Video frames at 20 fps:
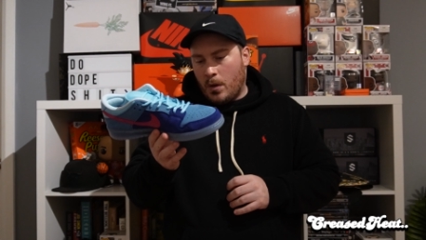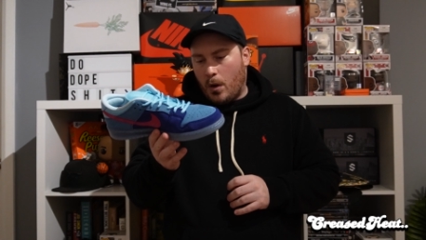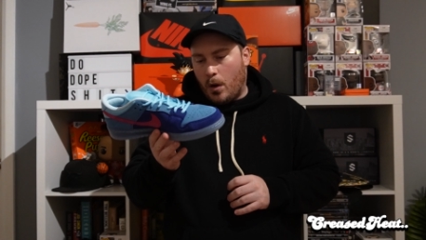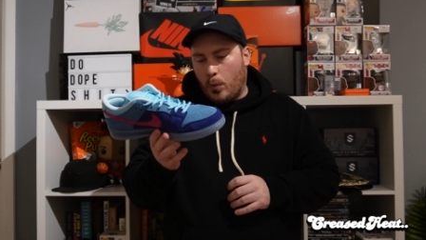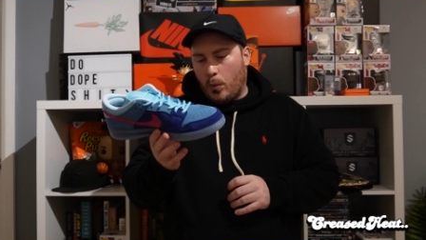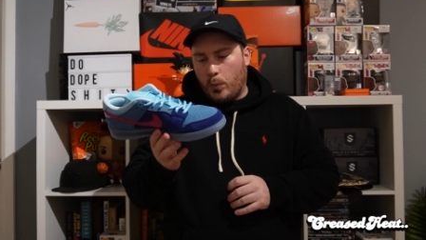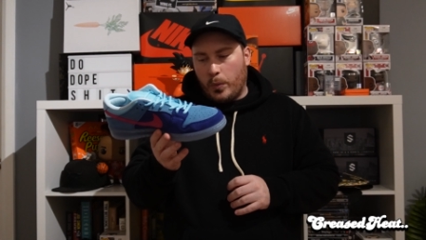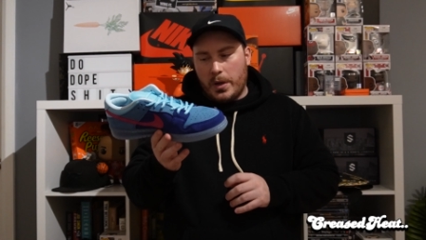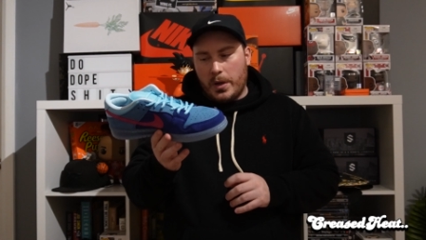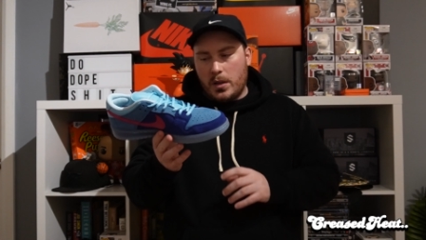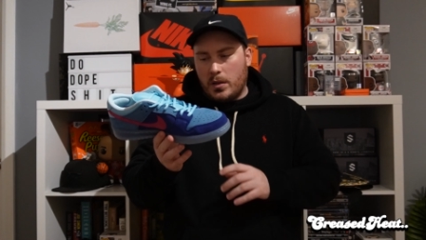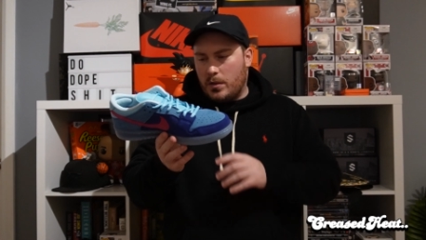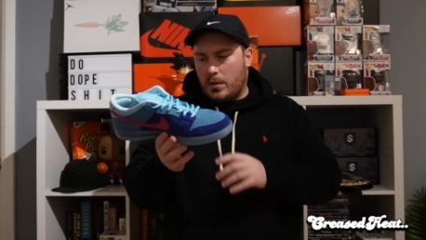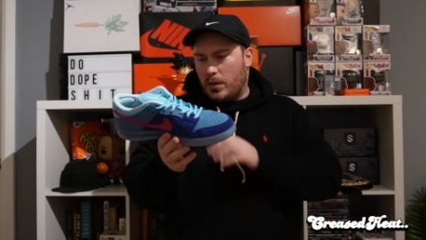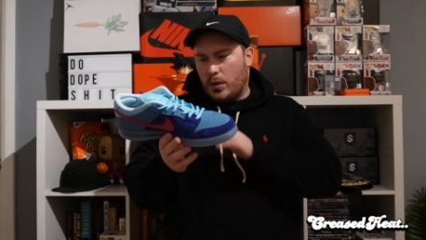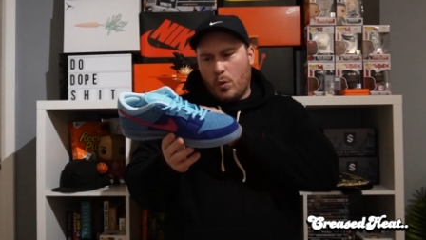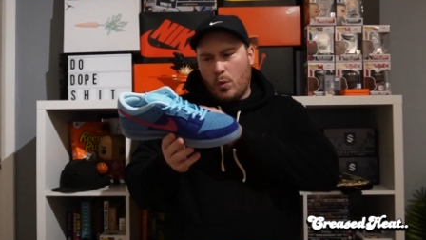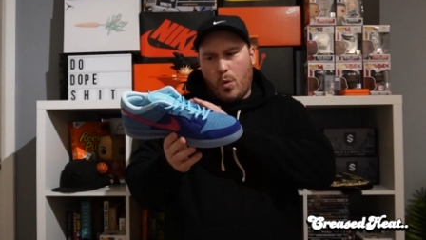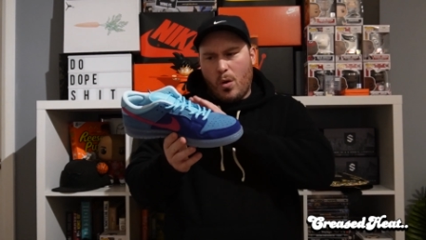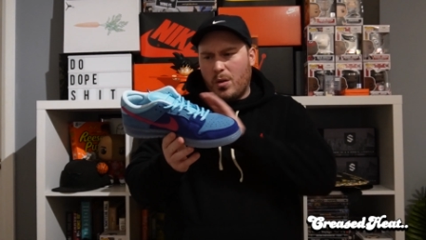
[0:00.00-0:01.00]

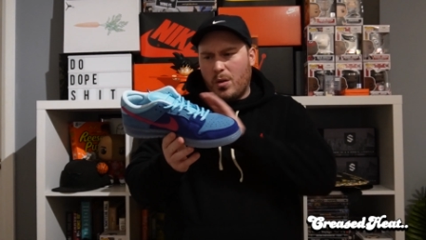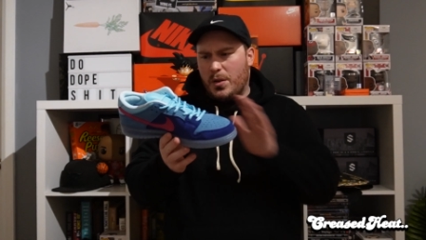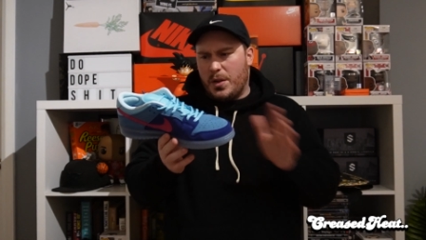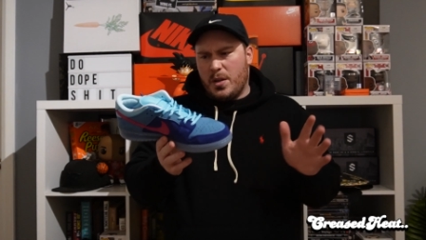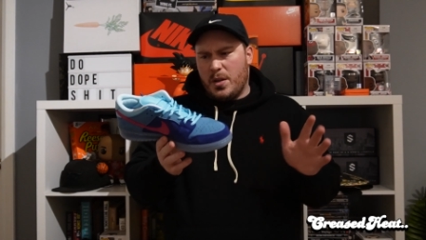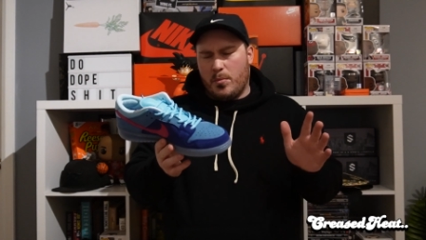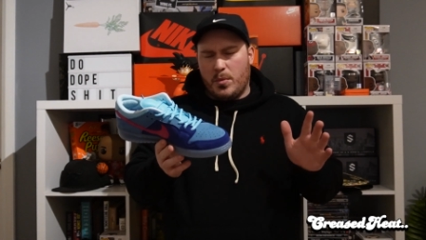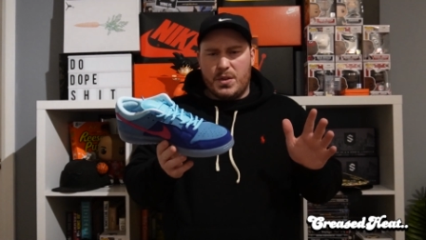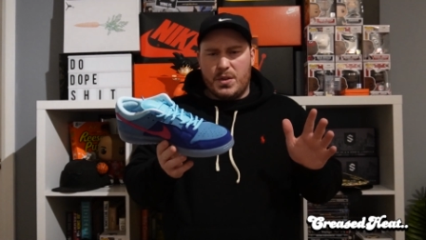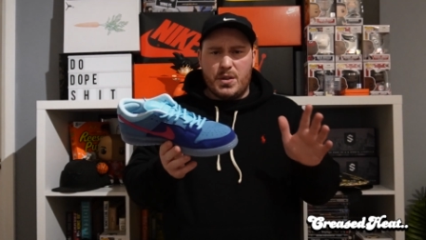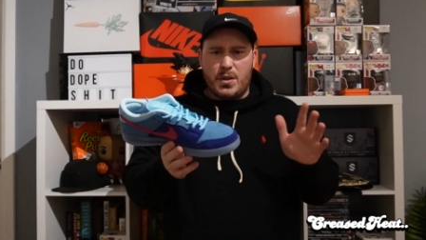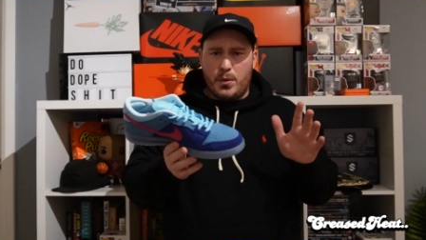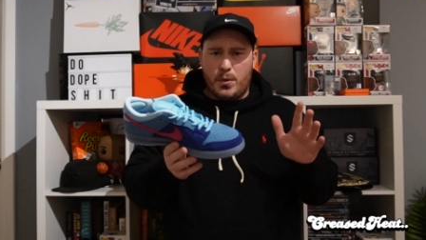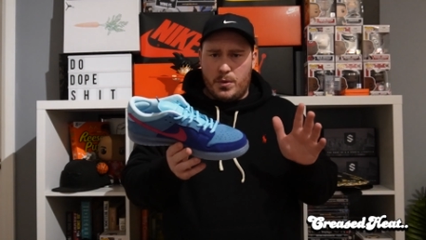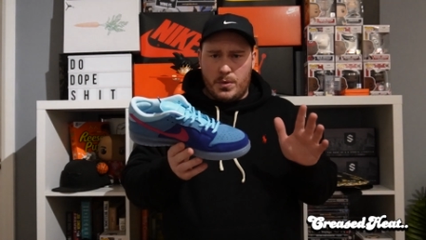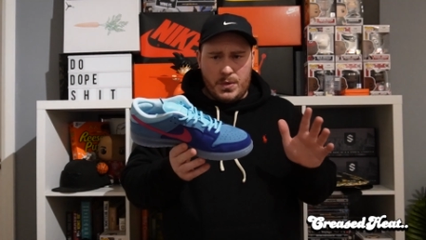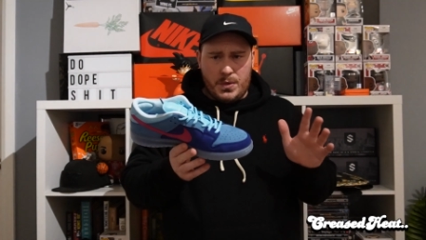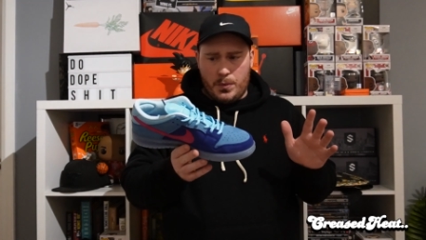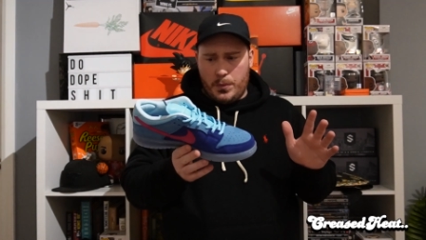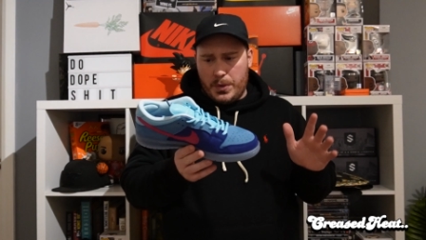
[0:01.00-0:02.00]
The quality of
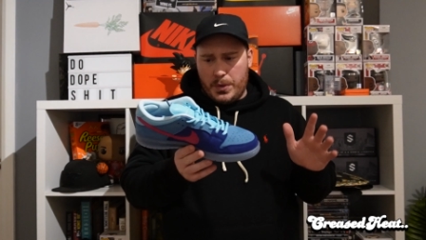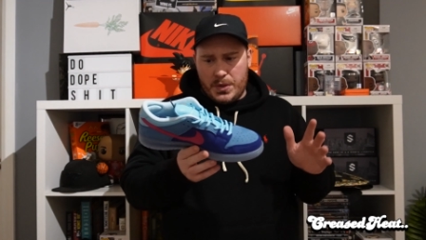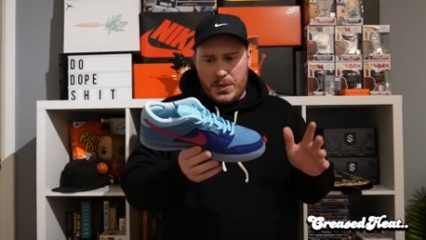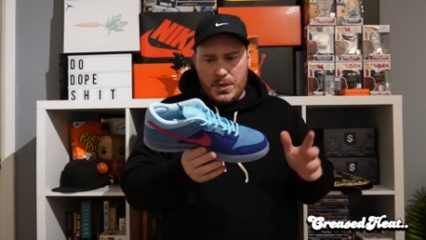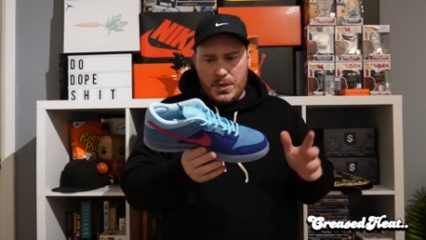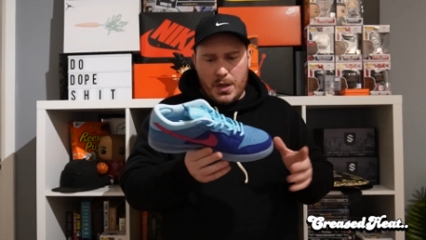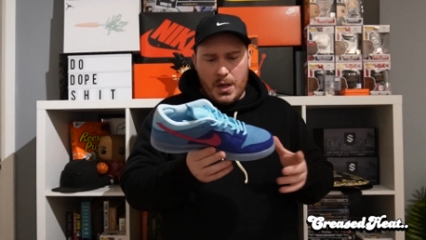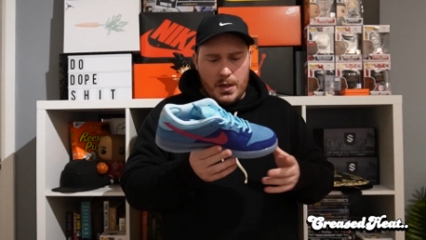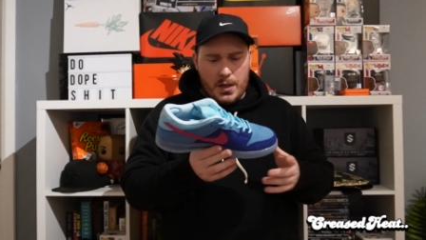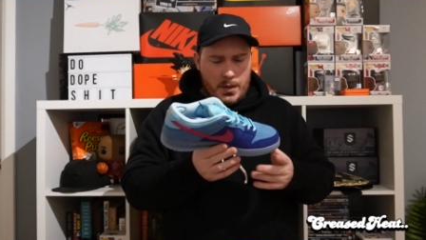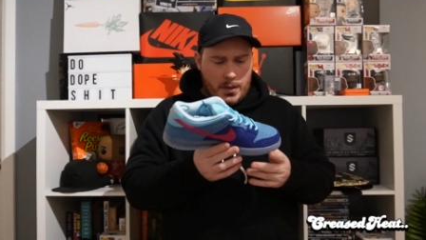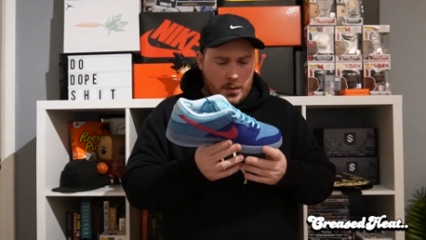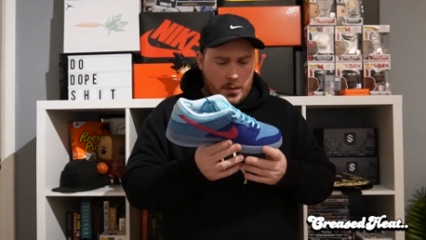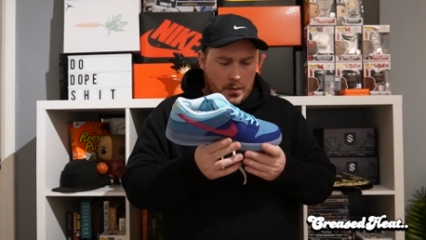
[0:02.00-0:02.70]
materials are insane.